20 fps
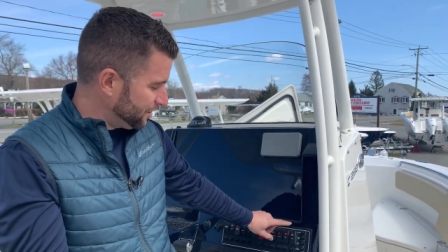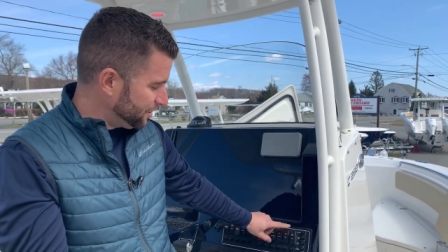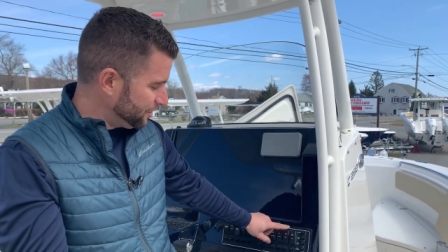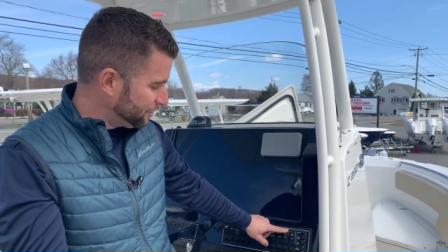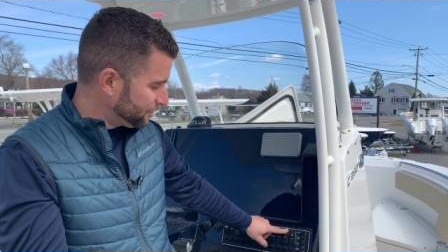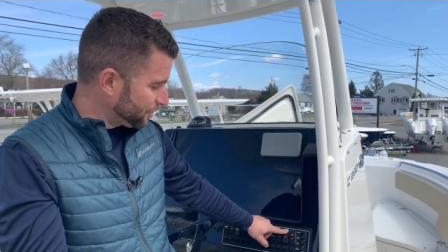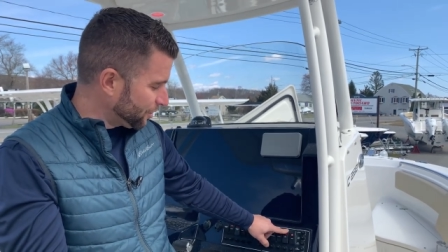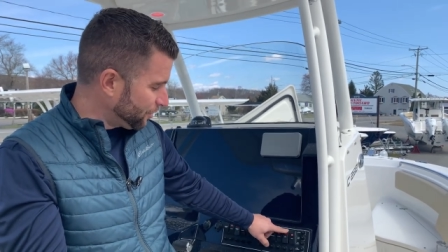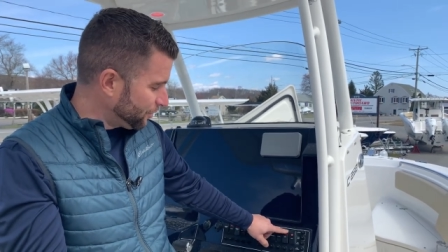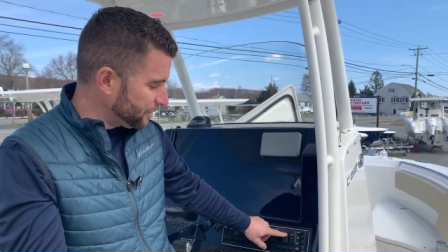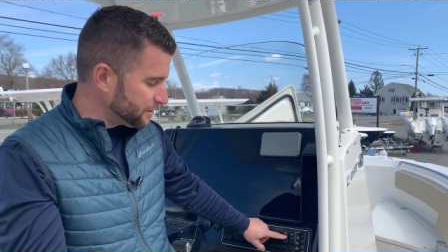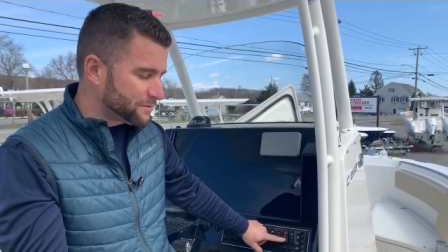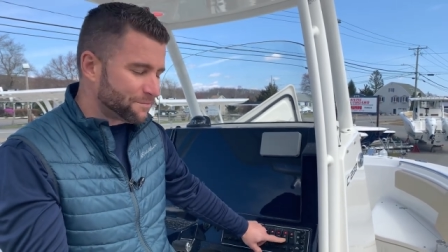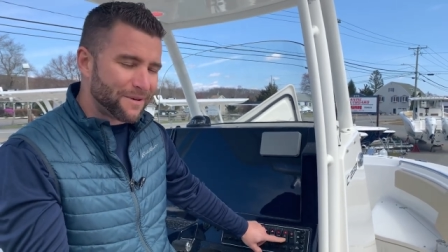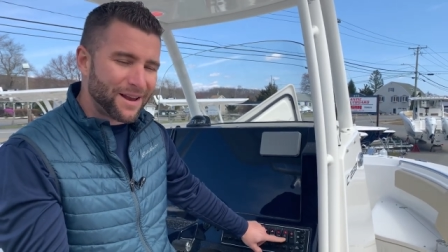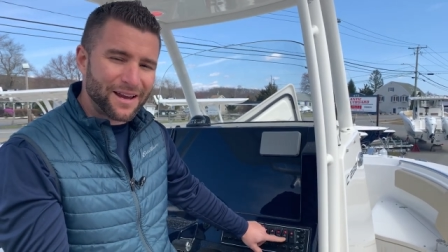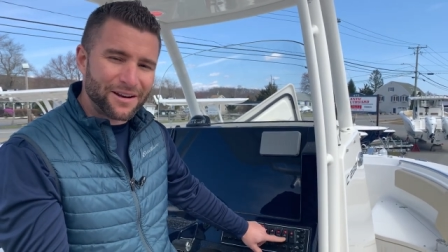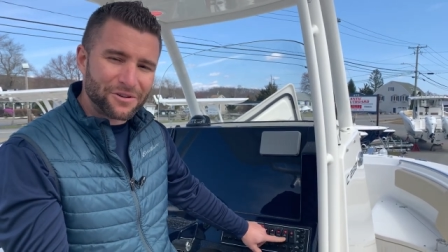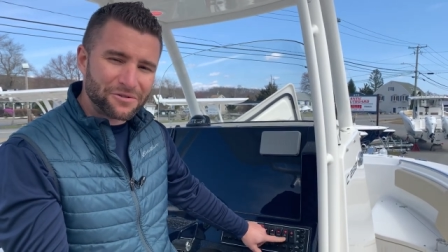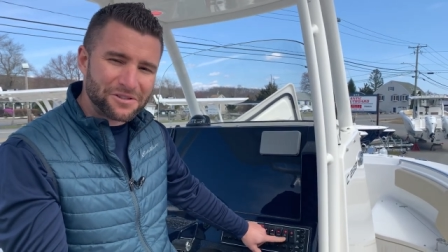you could always
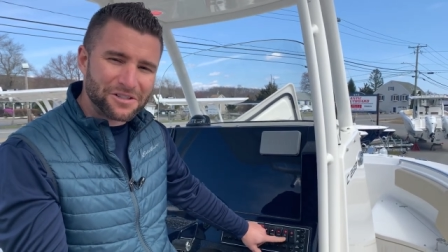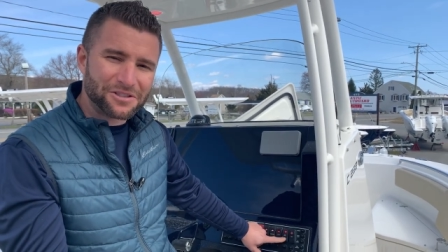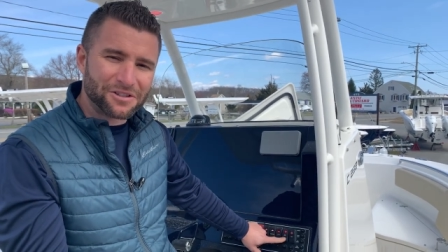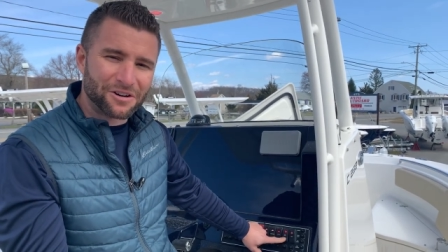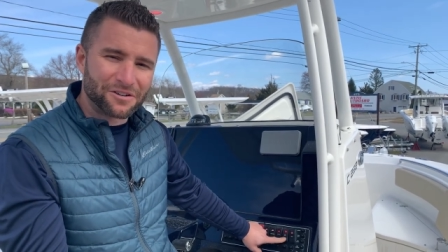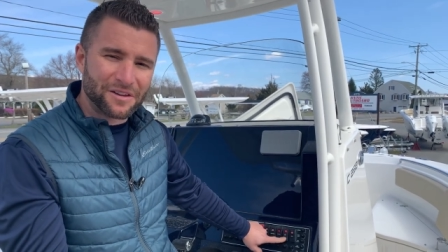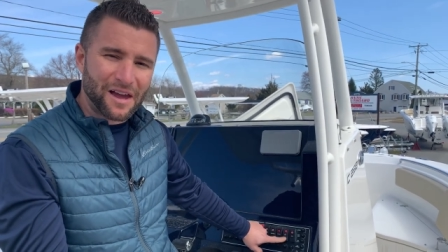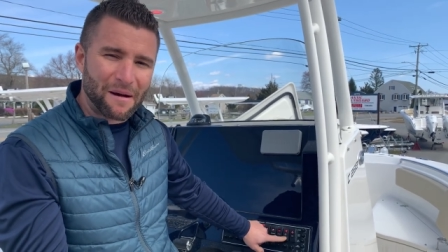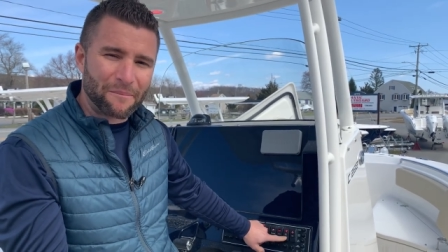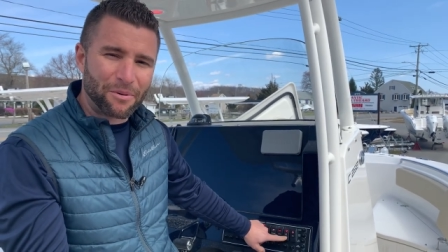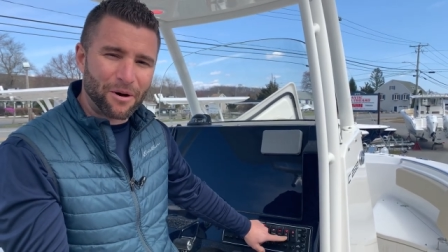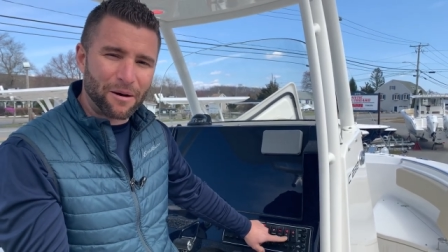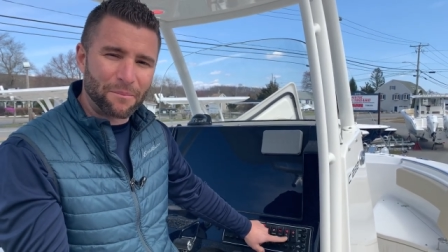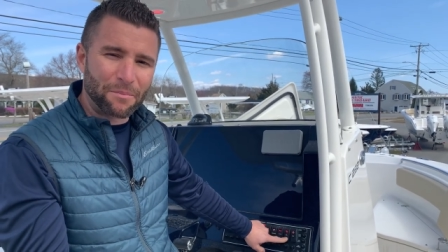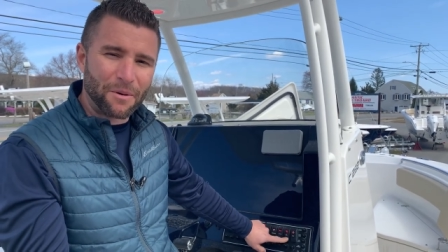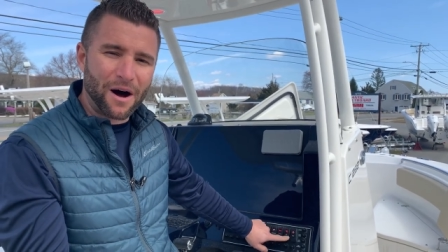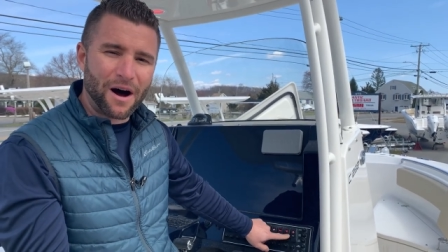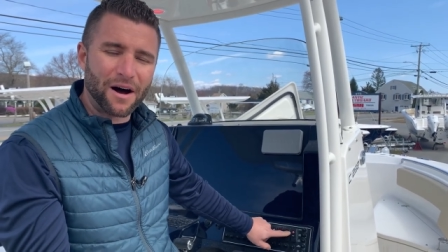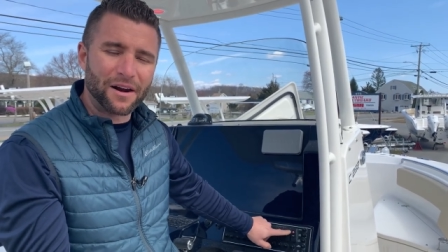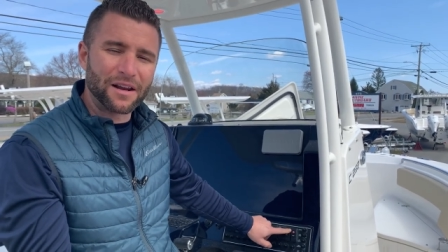manually turn that
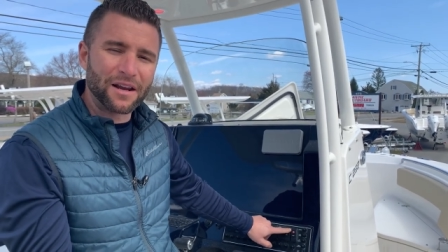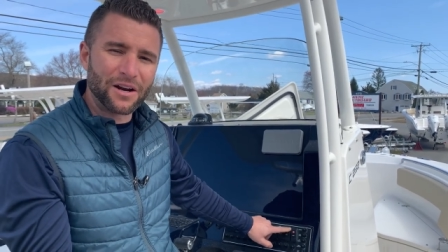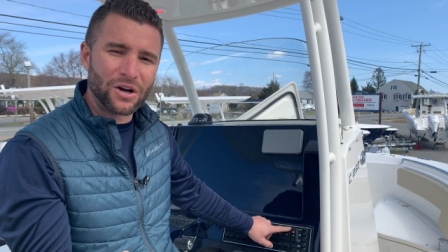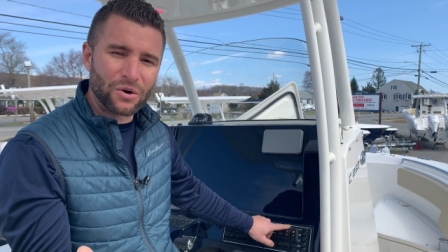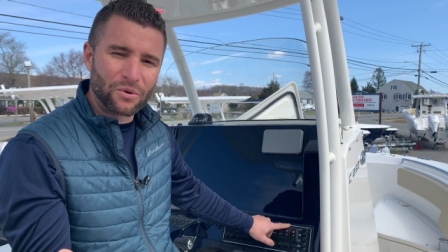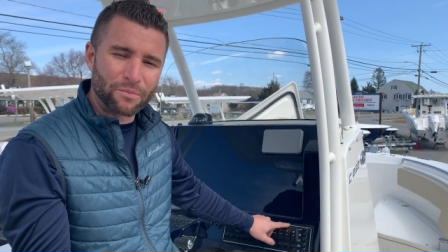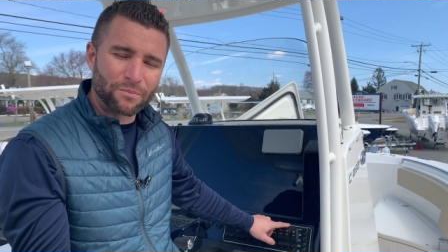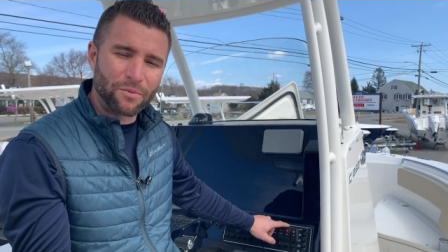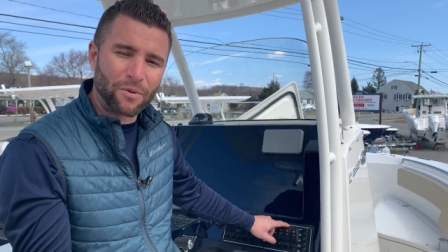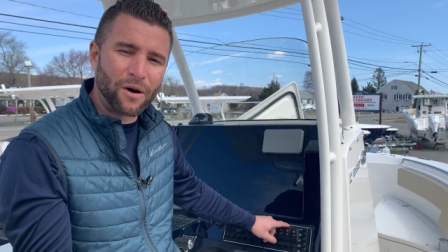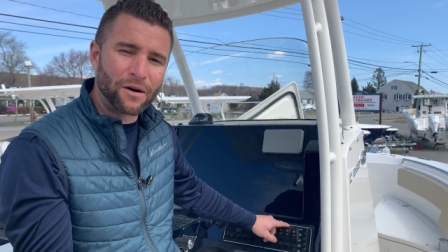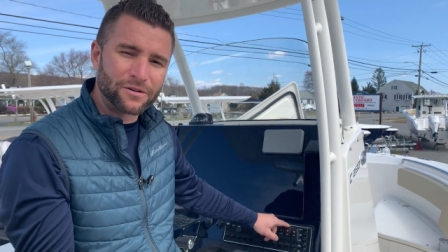pump on and it'll